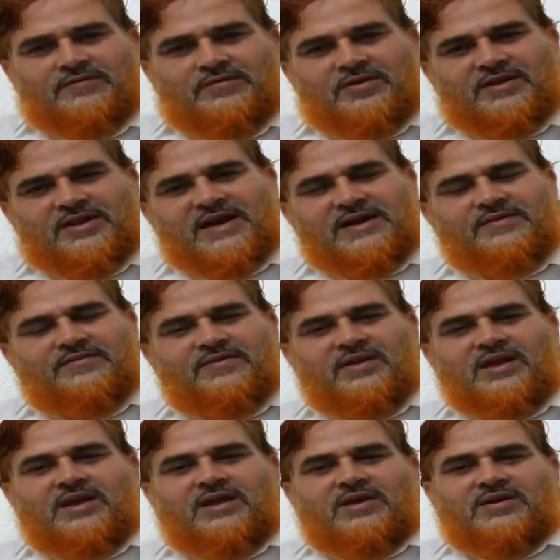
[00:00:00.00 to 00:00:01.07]
For that
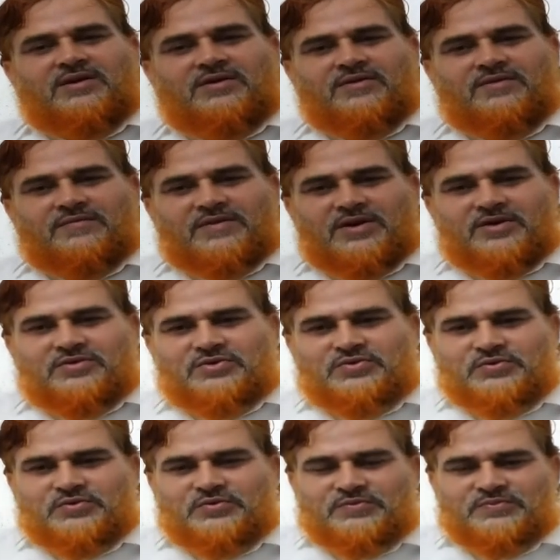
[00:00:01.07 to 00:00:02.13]
we have
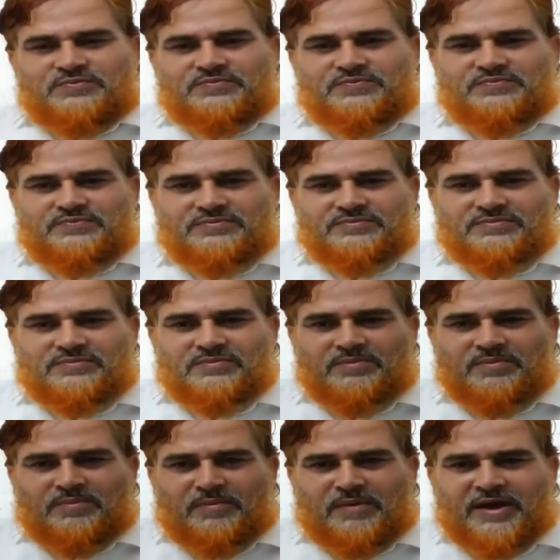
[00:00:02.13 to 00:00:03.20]
to
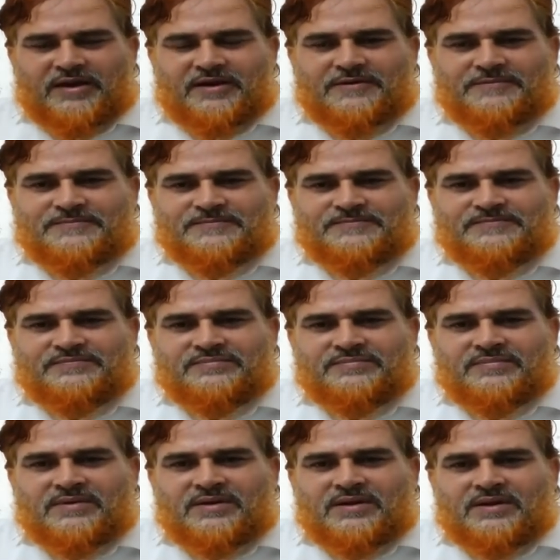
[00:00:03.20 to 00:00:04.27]
make
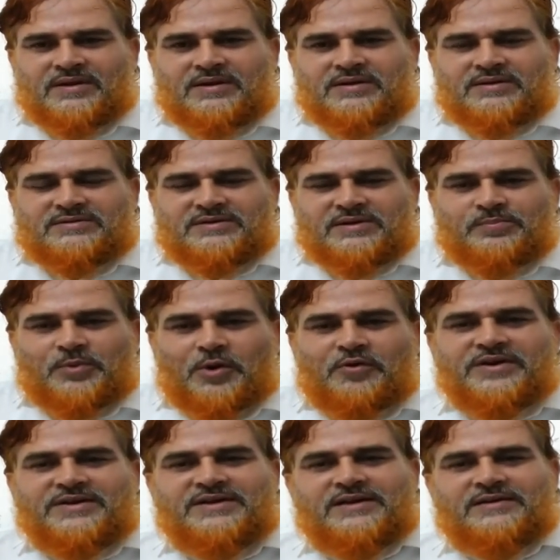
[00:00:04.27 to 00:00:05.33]
some
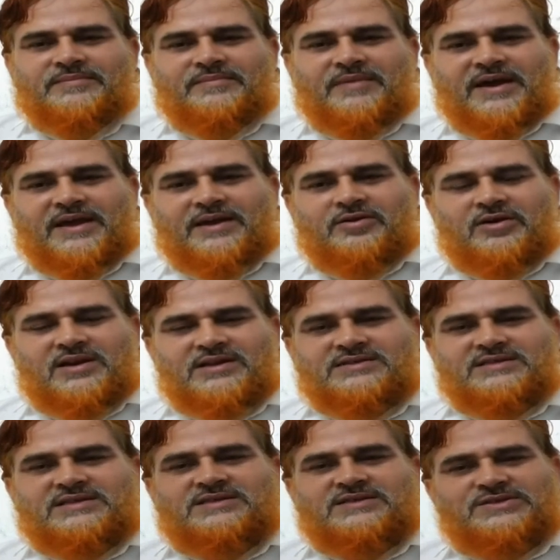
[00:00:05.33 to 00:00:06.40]
provision by
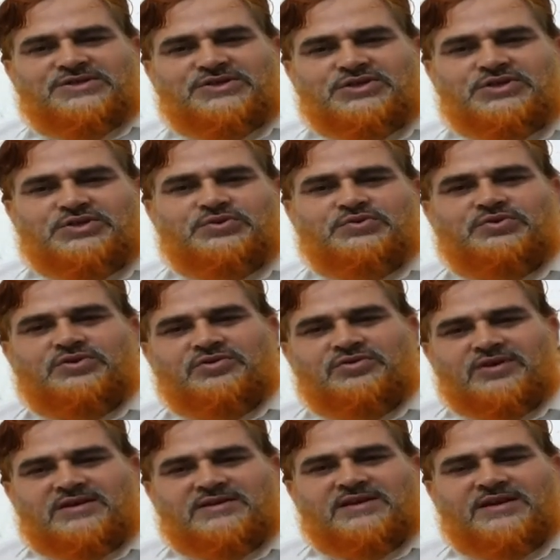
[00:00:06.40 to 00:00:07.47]
colleges, institute,
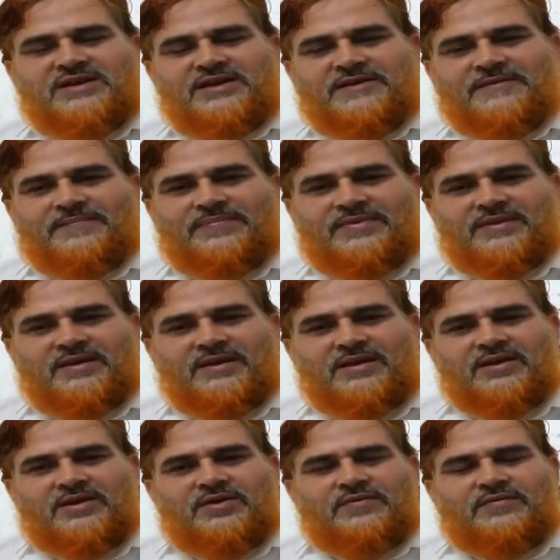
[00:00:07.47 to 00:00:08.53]
university
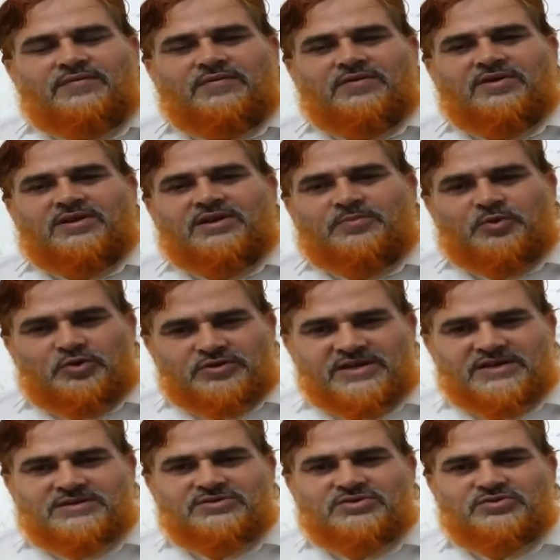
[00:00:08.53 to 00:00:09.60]
for the
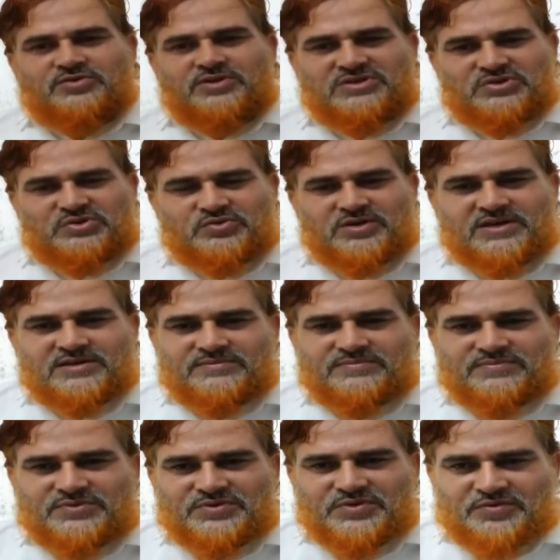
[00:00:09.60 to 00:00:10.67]
projects to the student,
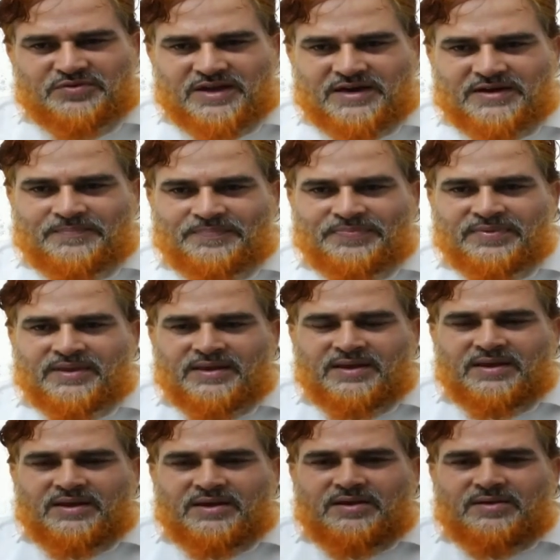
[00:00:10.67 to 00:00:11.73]
so that
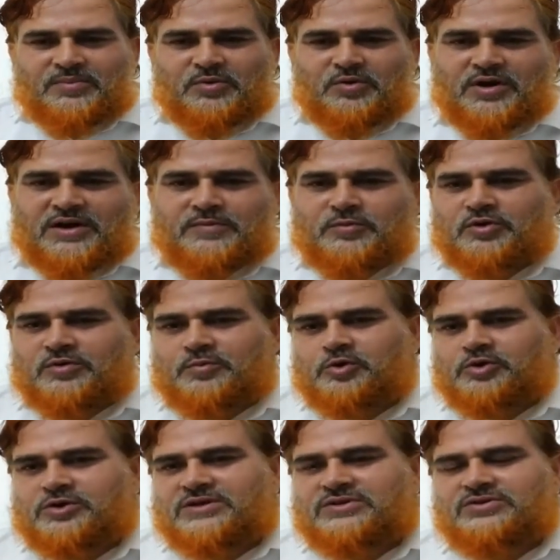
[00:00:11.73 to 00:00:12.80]
more and more
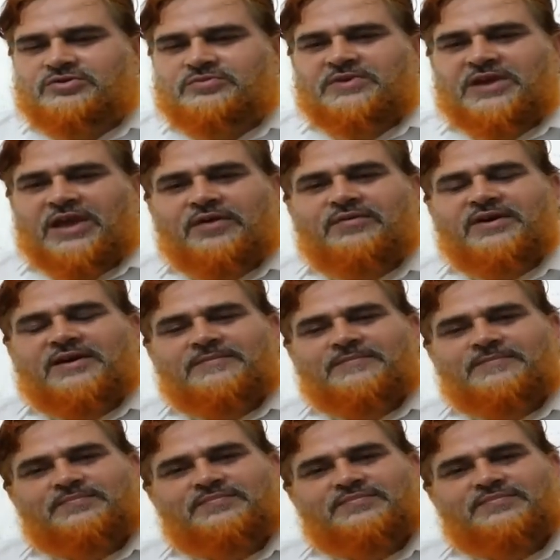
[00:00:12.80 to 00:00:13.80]
projects should be given